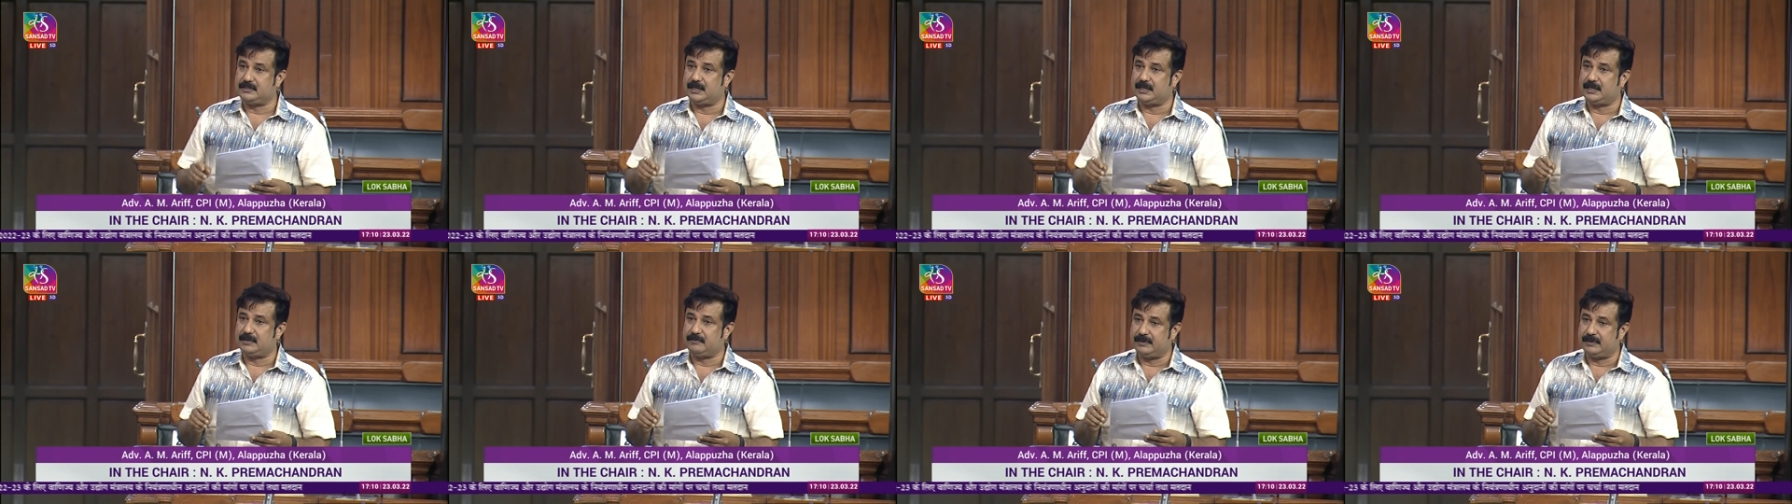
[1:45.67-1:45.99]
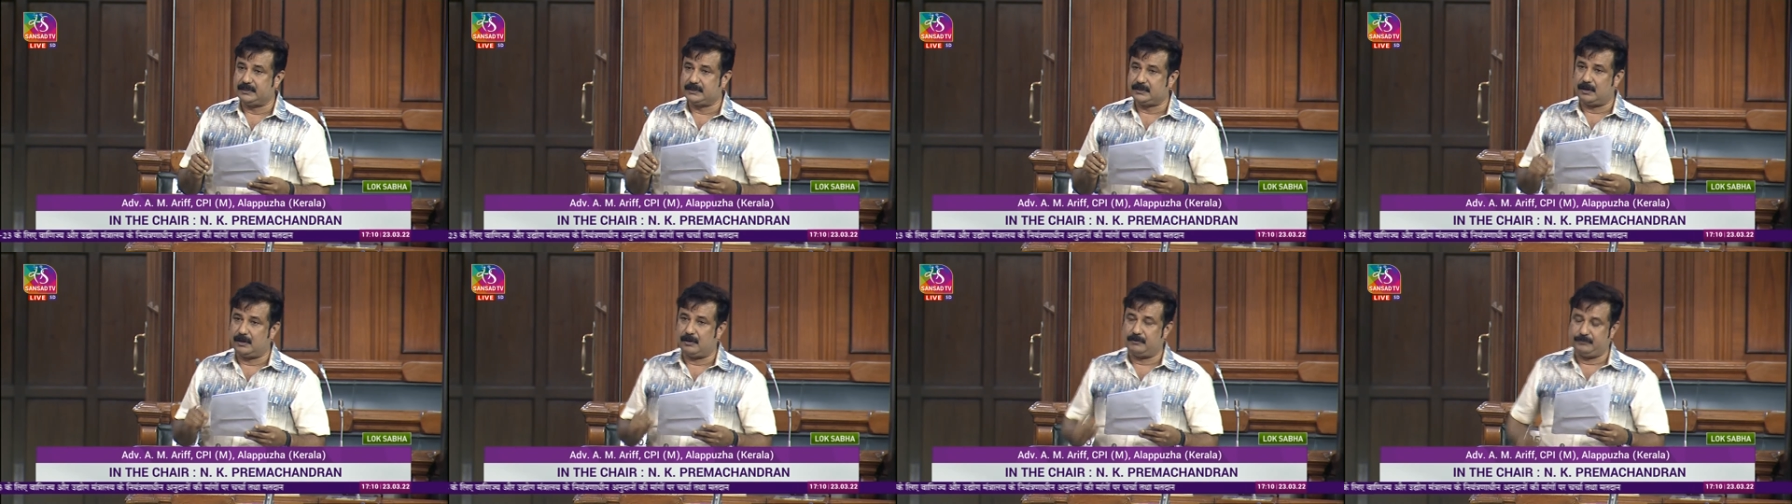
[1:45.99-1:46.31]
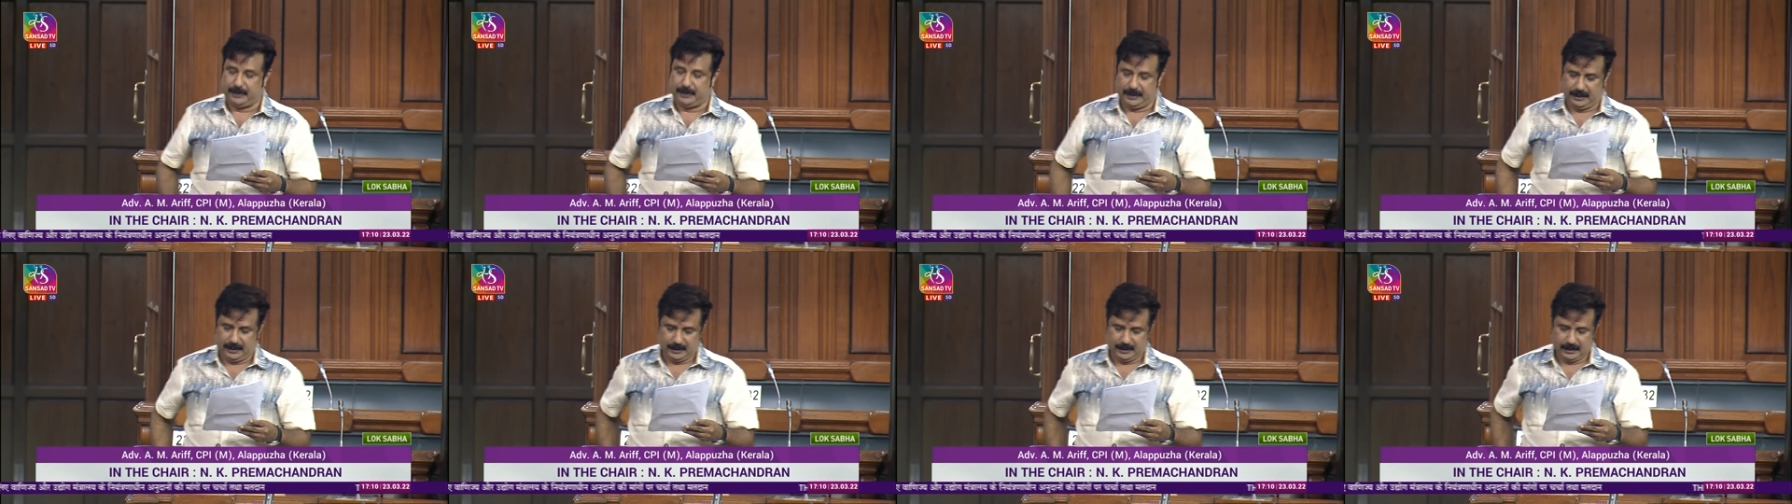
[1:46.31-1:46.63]
situation
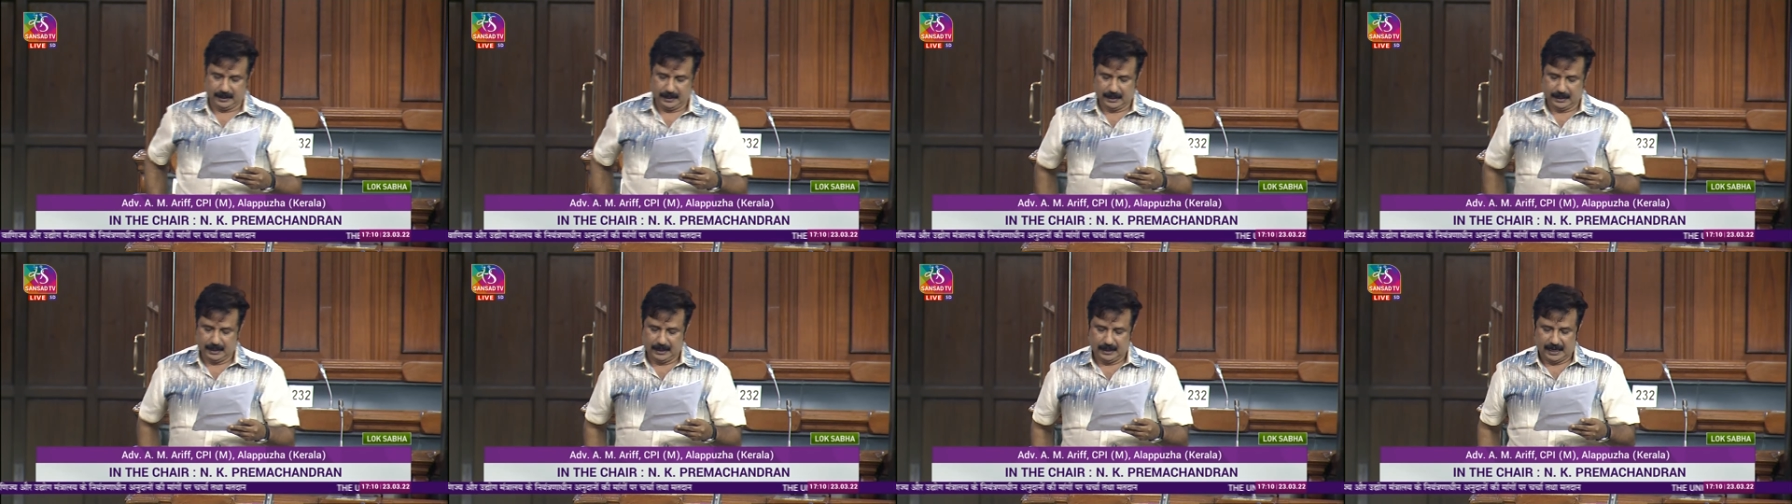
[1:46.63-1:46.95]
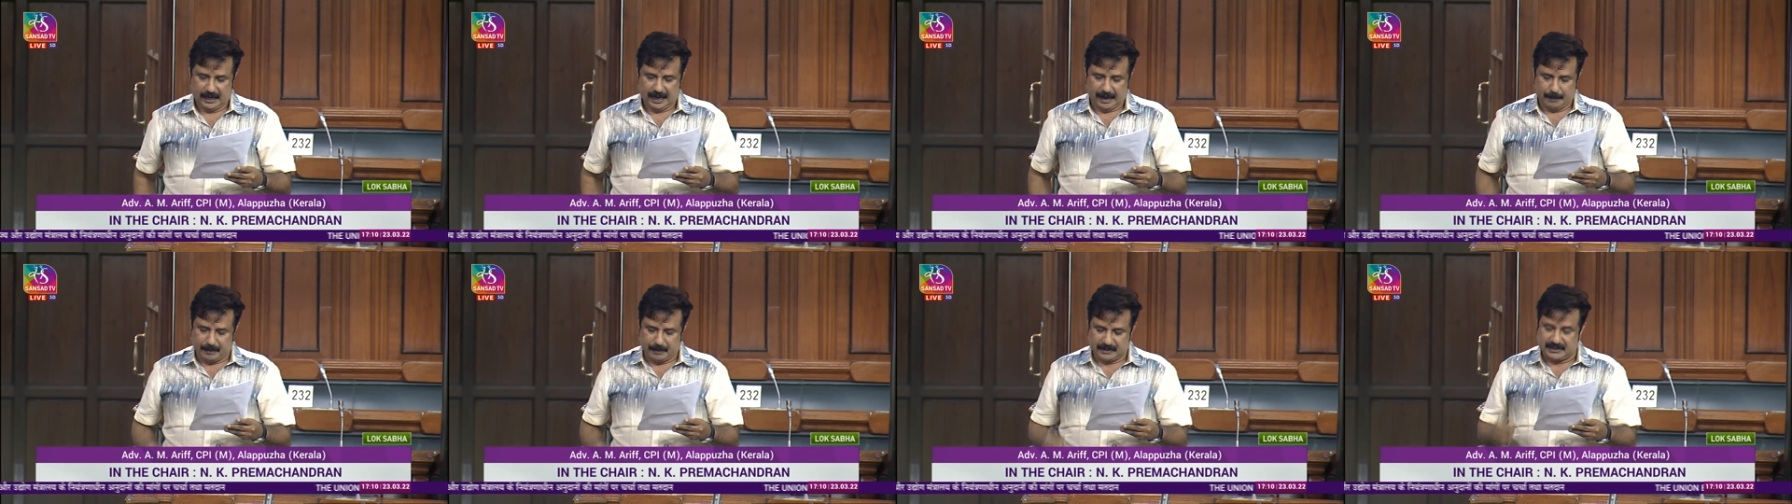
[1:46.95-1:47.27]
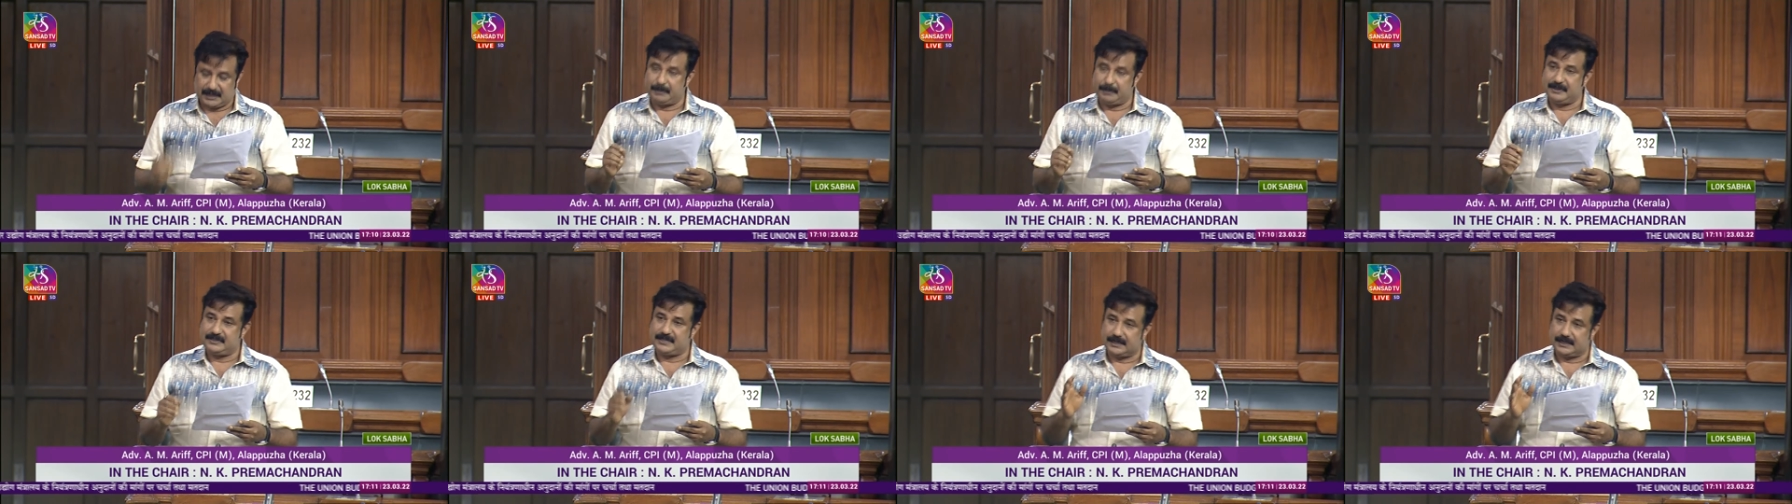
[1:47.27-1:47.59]
of the
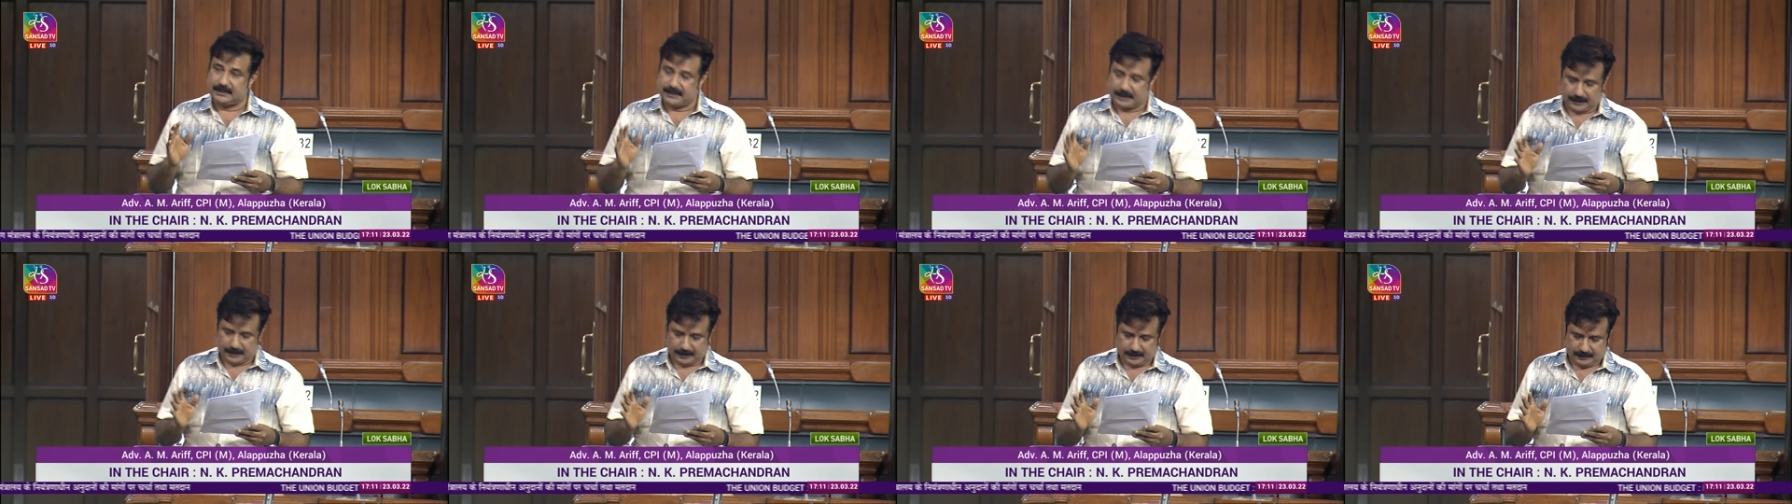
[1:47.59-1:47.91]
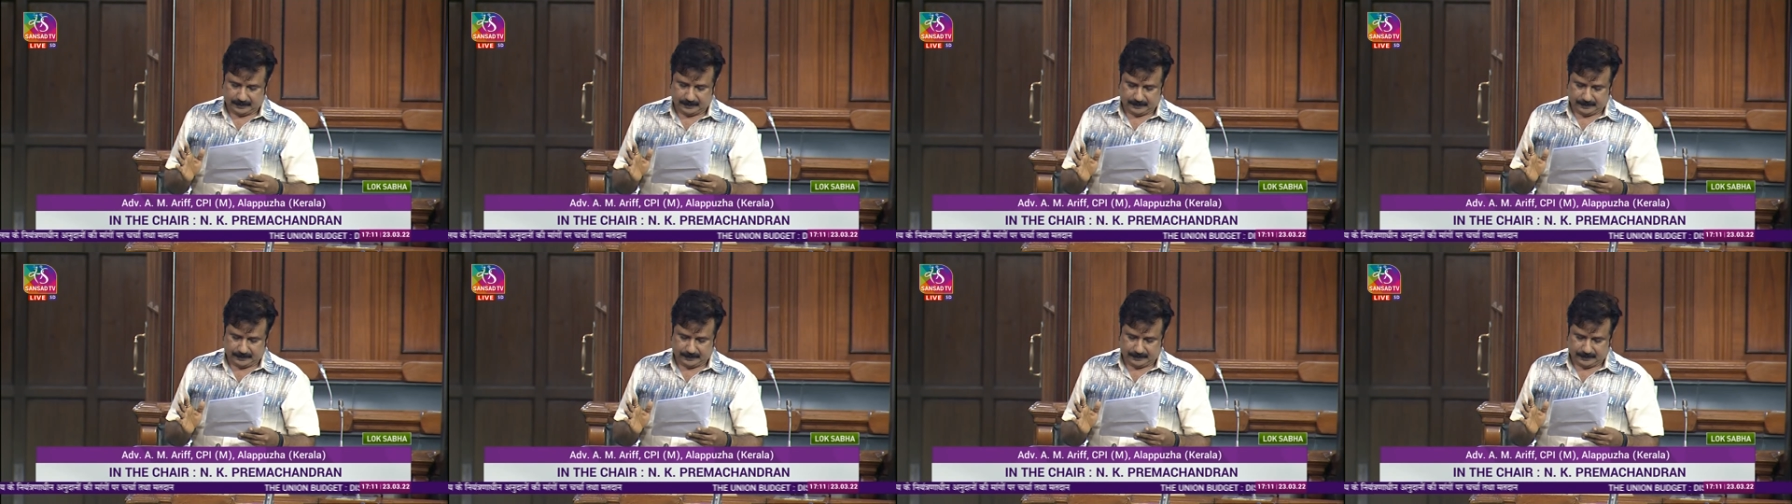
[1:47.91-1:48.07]
MSME sector.